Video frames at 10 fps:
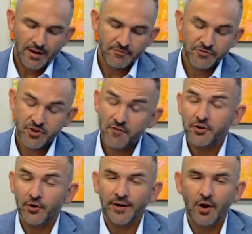suffered
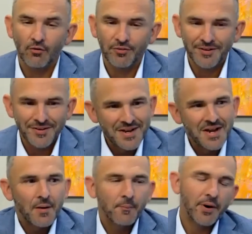during COVID,
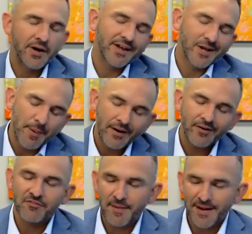but on a
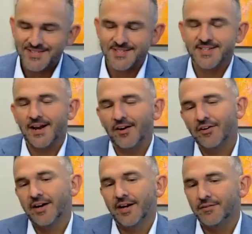comparative basis,
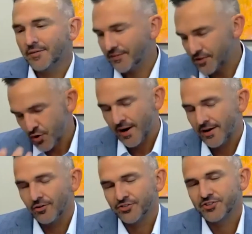Cary and the
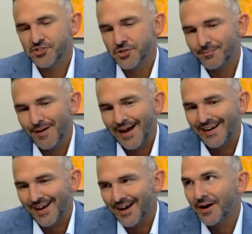Triangle are such a
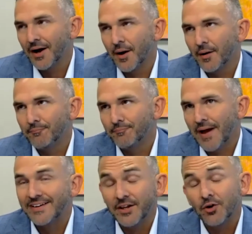
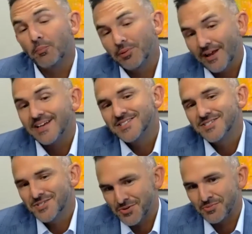ideal place
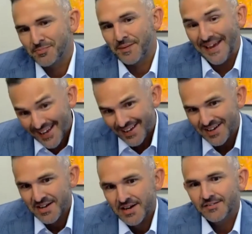to be.
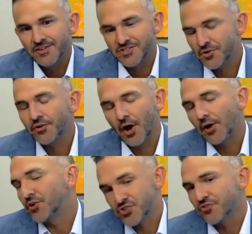There's still an
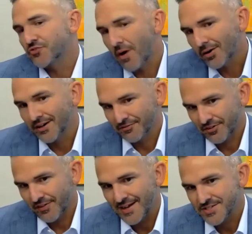underserved market for
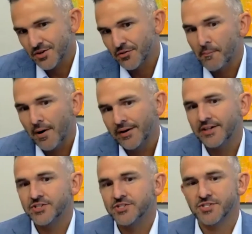that. So the money
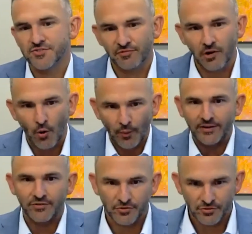just is flowing
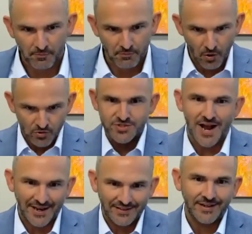to the most
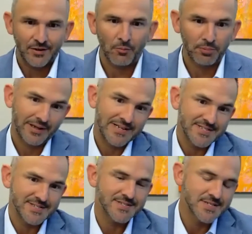ideal
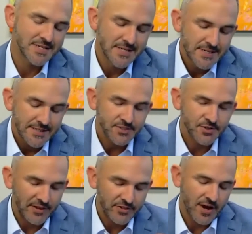places. And so
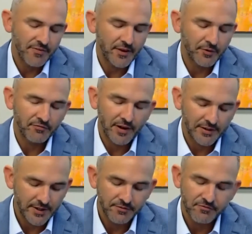that's, I think,
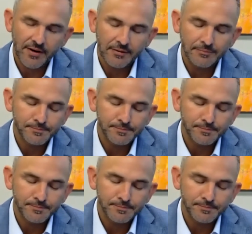reflected in Fenton.